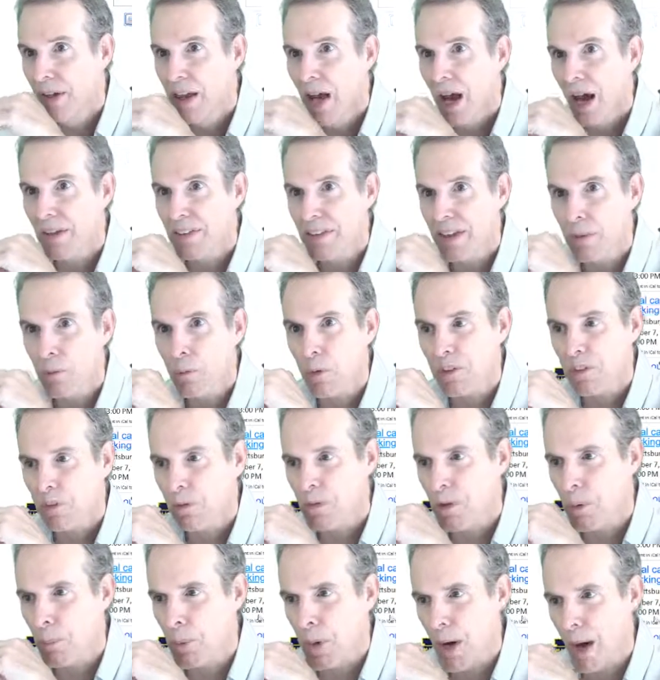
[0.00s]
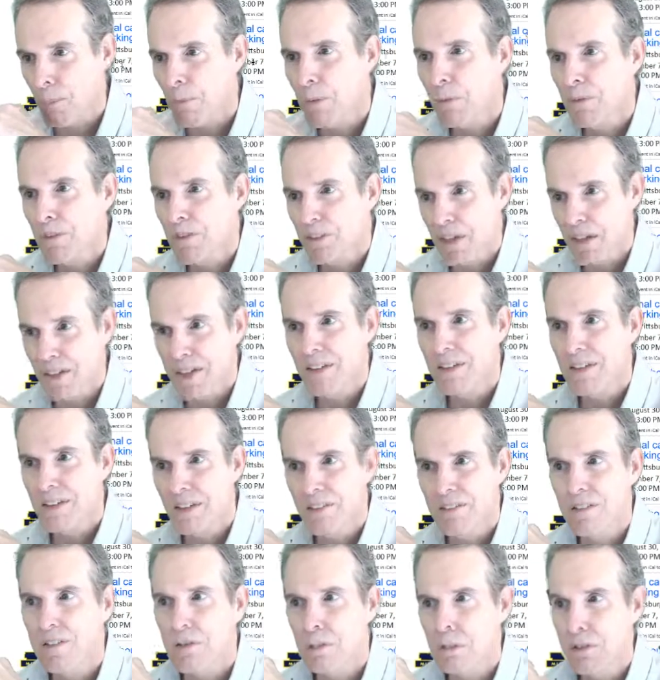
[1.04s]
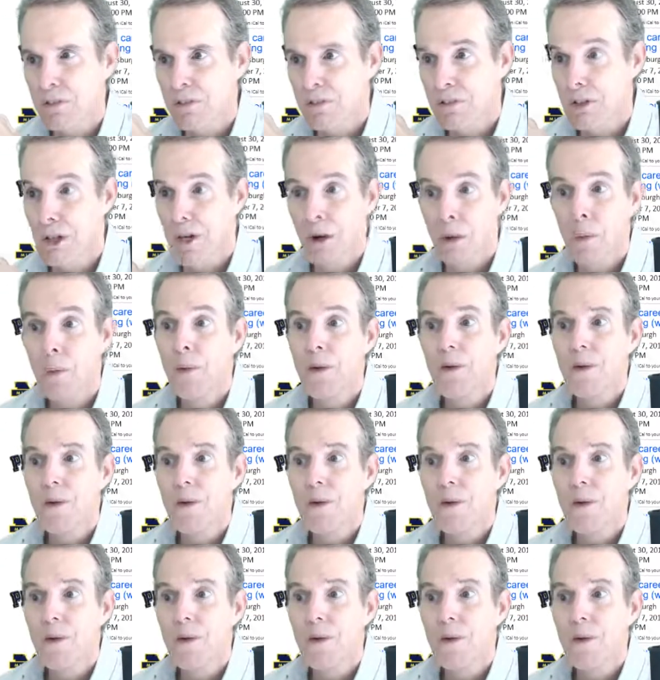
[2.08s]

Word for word: I think what's the problem is that it tends to be slow.